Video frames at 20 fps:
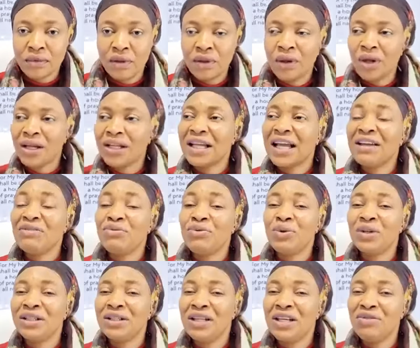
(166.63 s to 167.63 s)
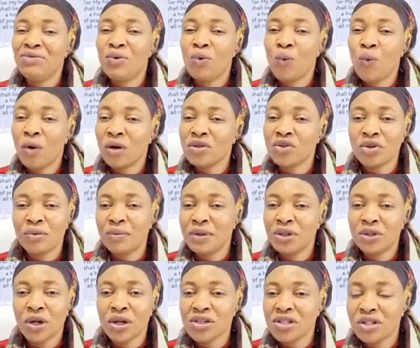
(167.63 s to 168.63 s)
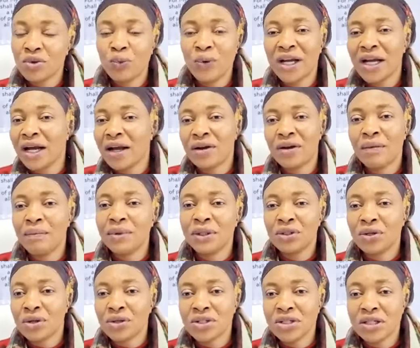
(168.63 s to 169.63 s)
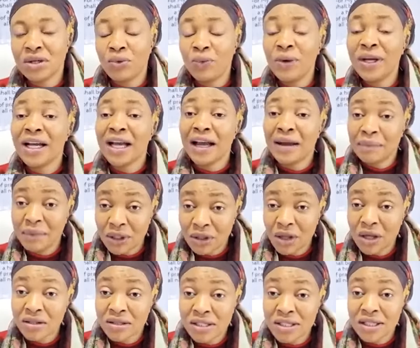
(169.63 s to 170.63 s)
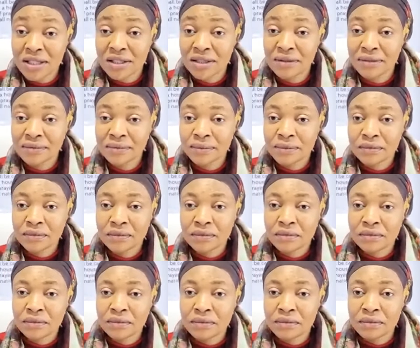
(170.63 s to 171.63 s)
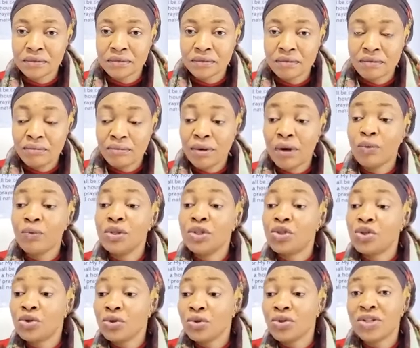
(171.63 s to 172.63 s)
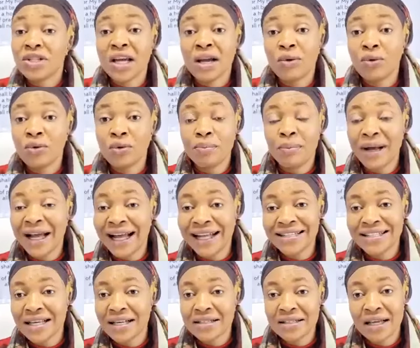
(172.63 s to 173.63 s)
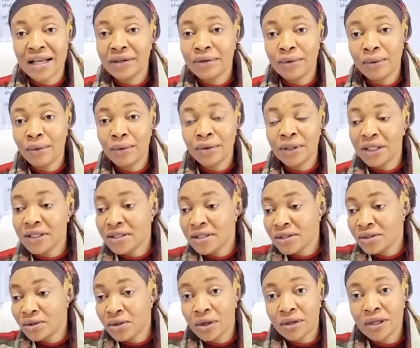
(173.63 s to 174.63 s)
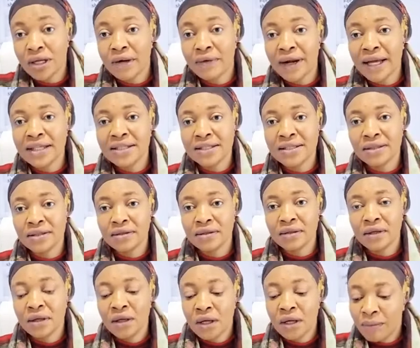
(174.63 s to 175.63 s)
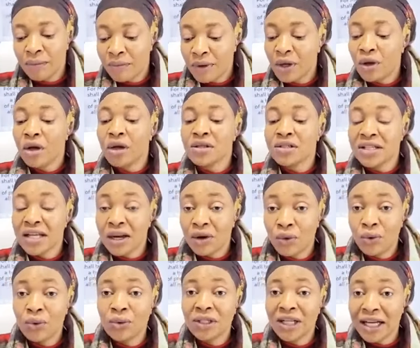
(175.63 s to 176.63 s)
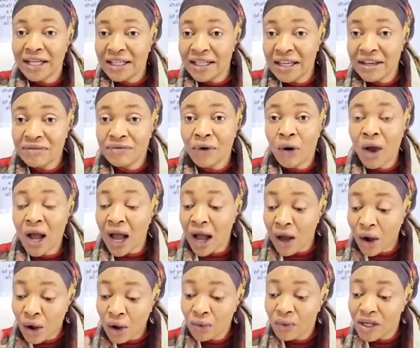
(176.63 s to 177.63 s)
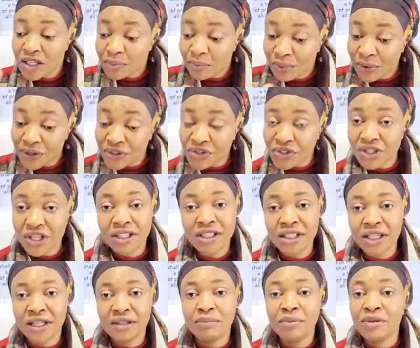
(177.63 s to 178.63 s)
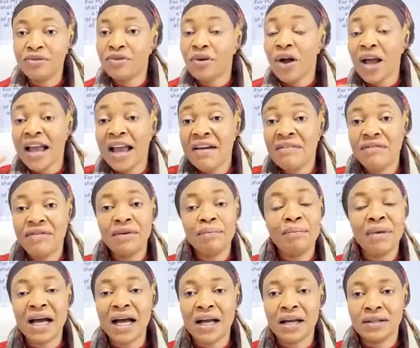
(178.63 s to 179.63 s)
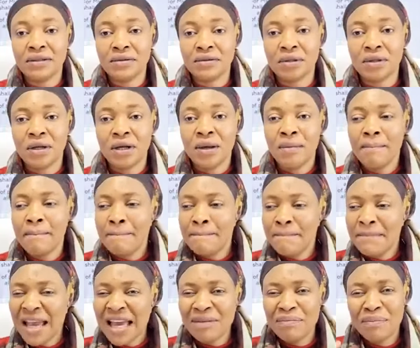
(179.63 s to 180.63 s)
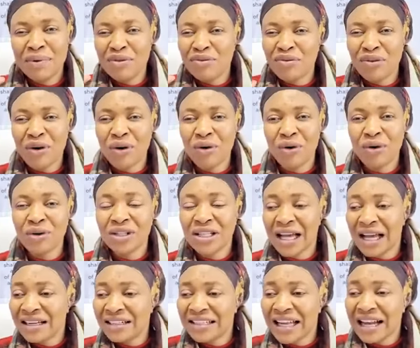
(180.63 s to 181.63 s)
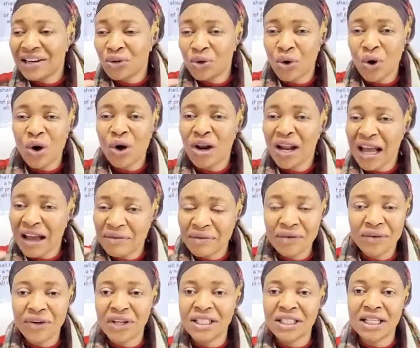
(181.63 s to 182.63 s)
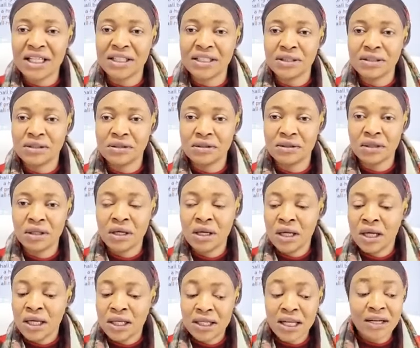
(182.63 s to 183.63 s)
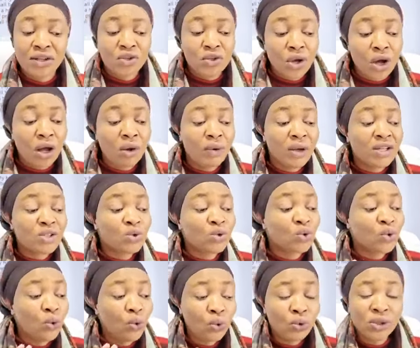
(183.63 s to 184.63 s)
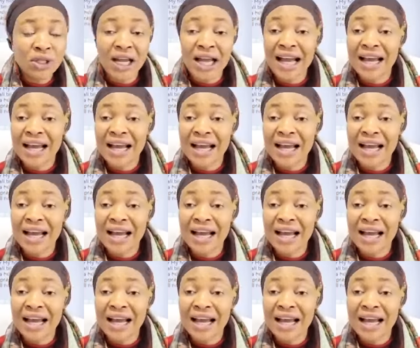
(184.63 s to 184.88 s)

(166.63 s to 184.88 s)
Not that if we want to be toxic, we cannot be toxic. We can be toxic, but we choose the good part and said, no, this is not the right thing. Because the good and evil are always presented before every man, made before God, that God have created. There is always good